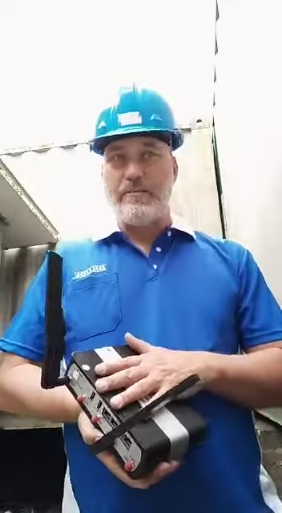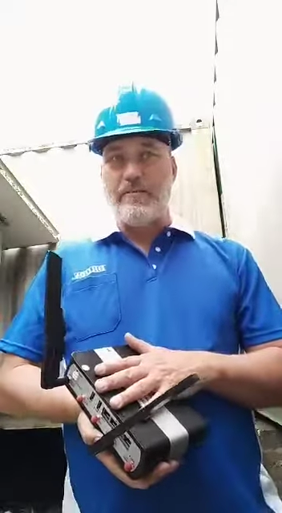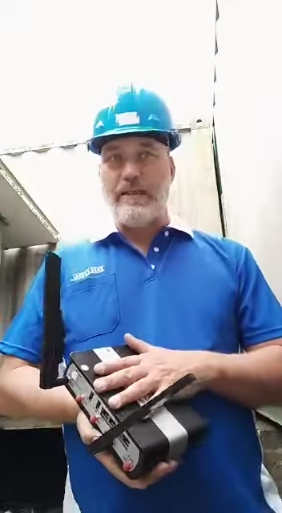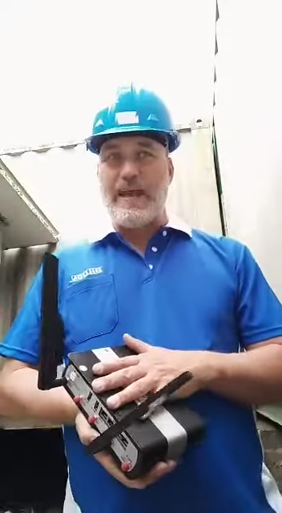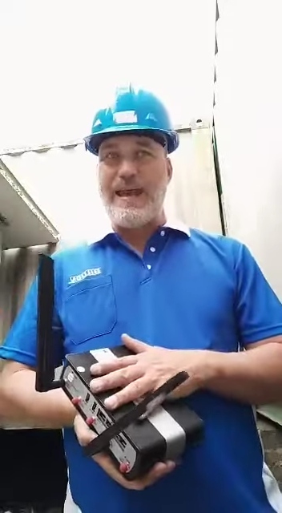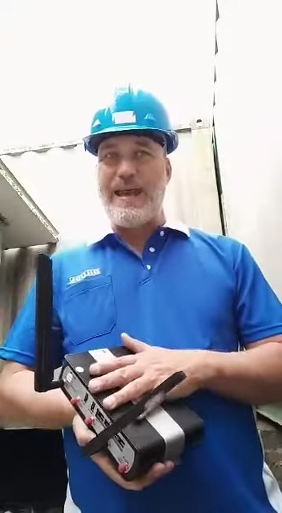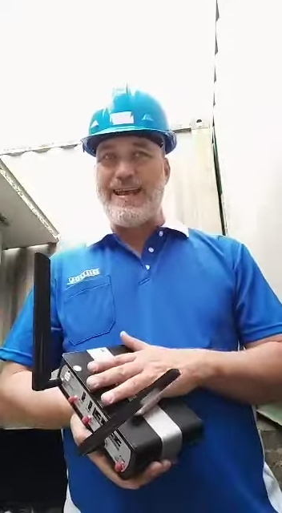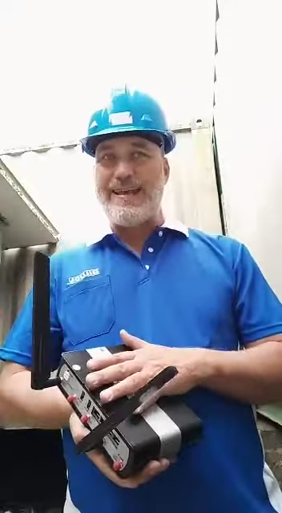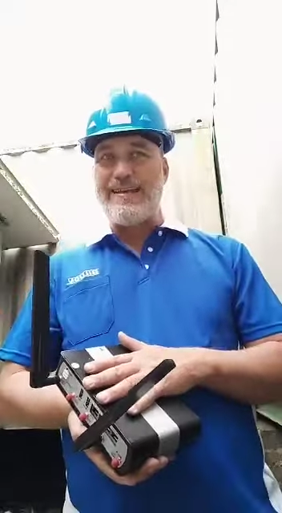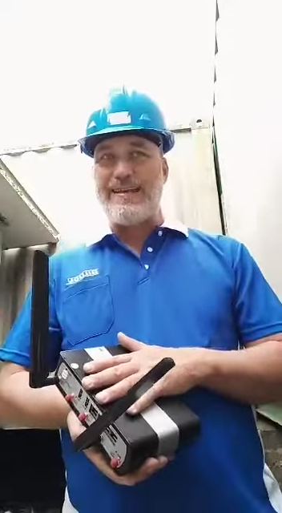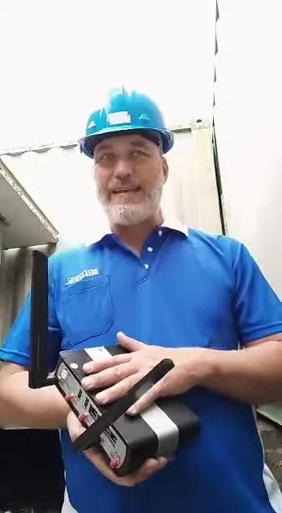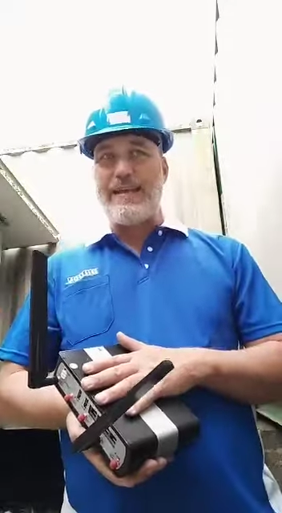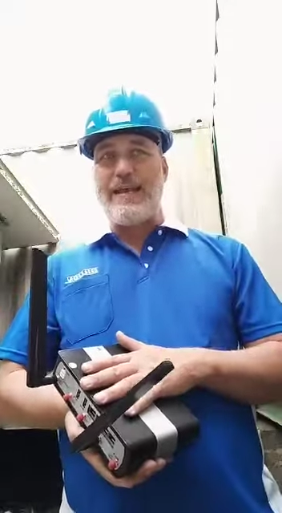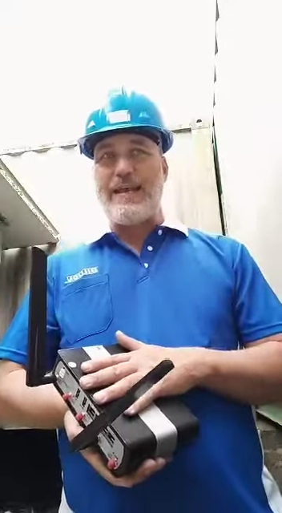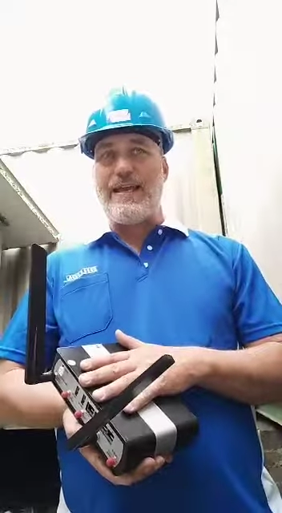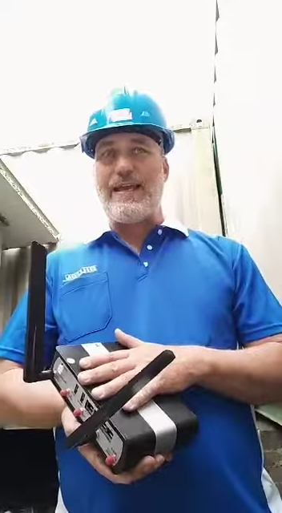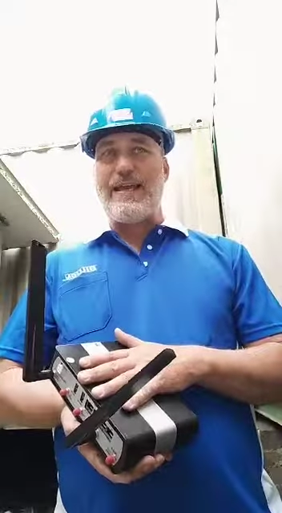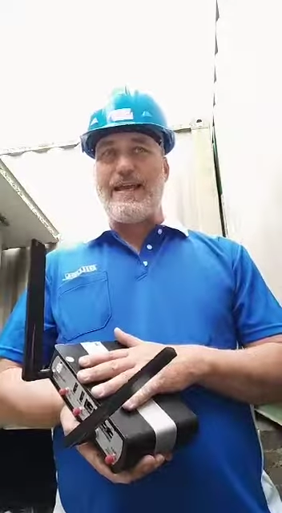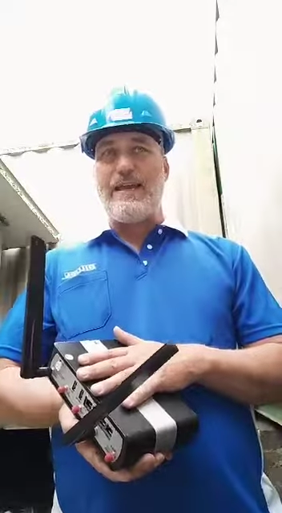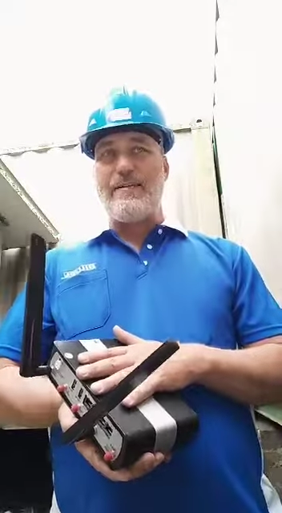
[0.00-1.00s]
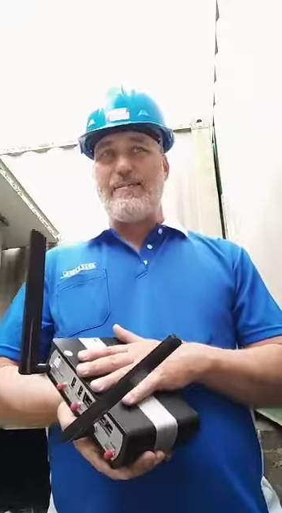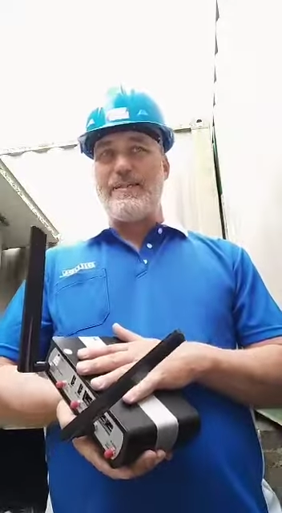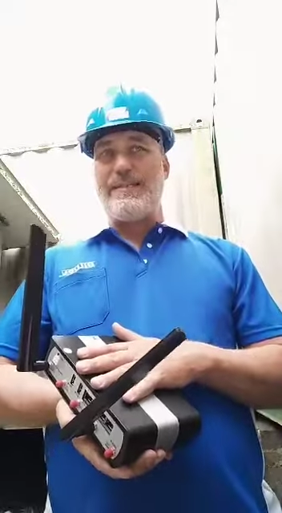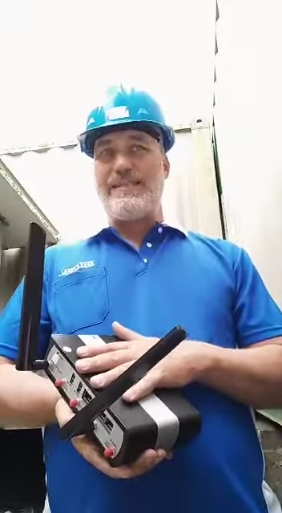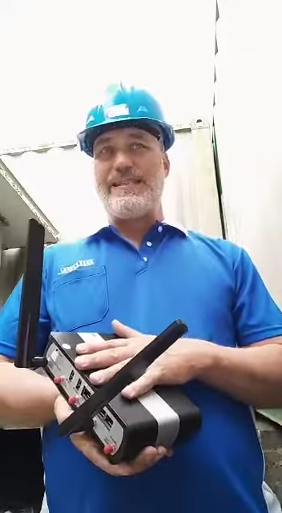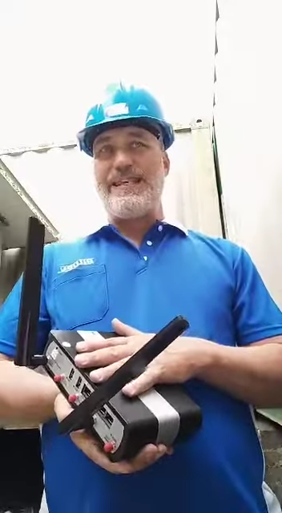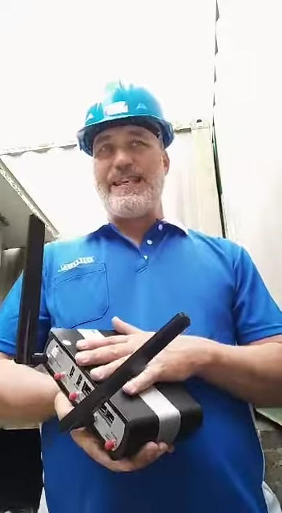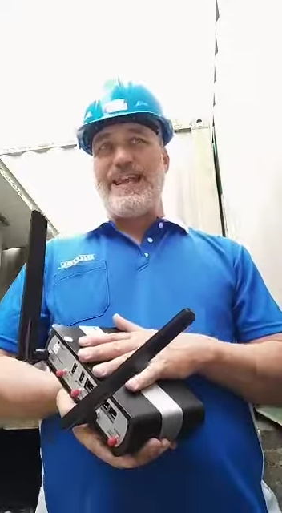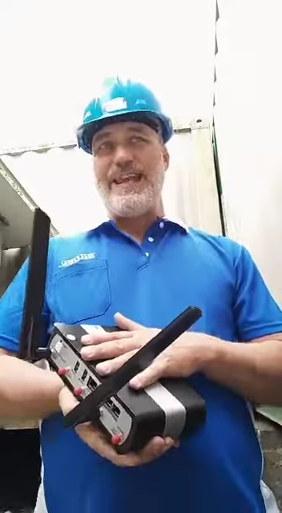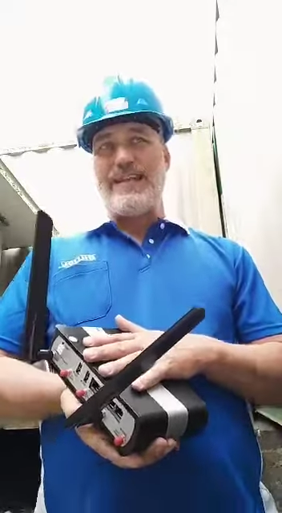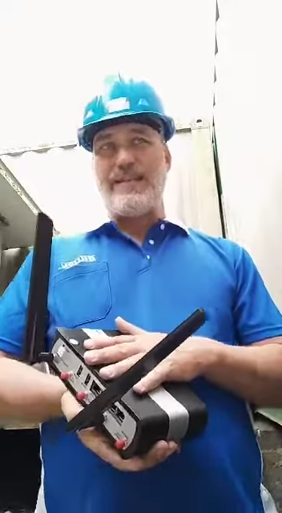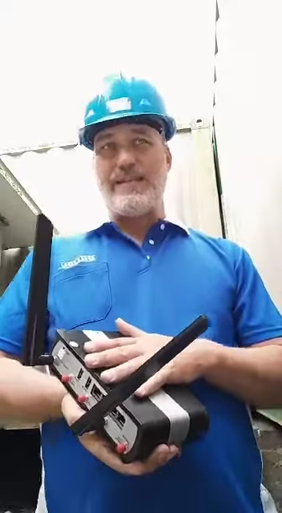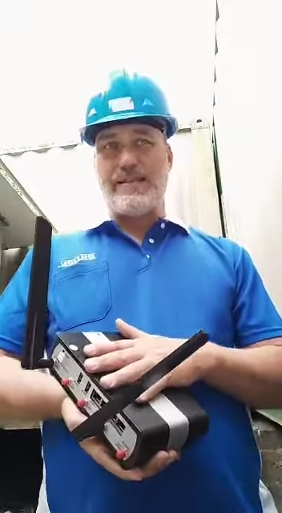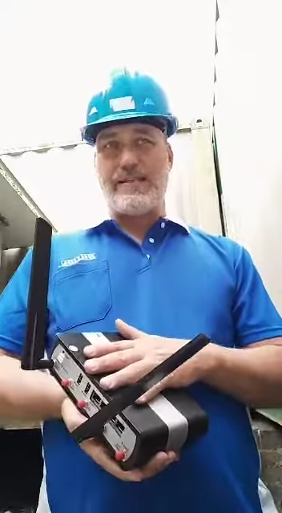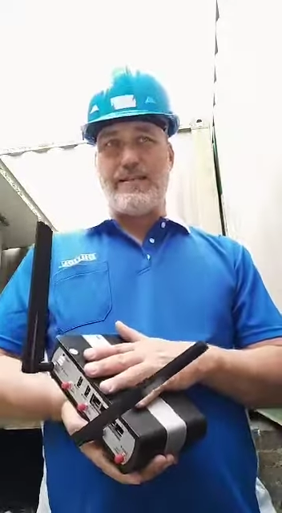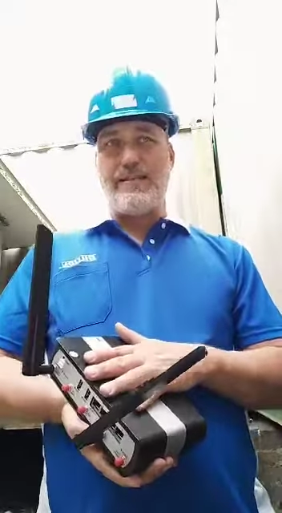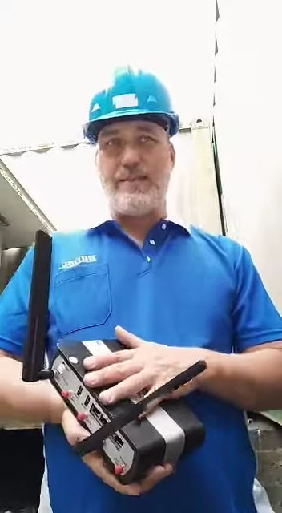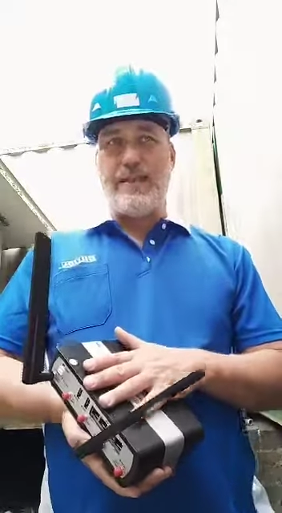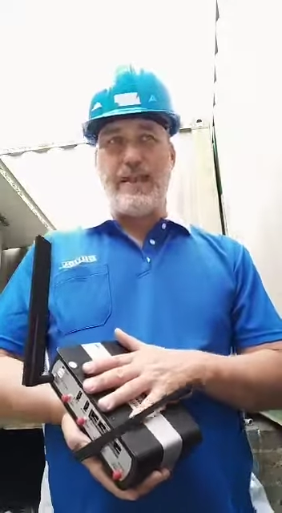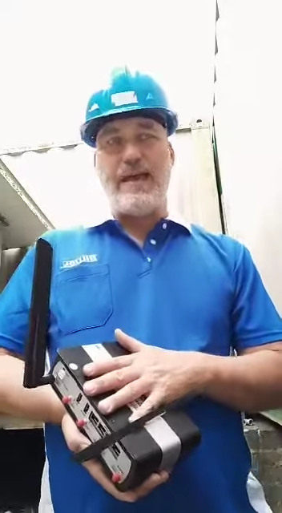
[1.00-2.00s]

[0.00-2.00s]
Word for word: and a MTN SIM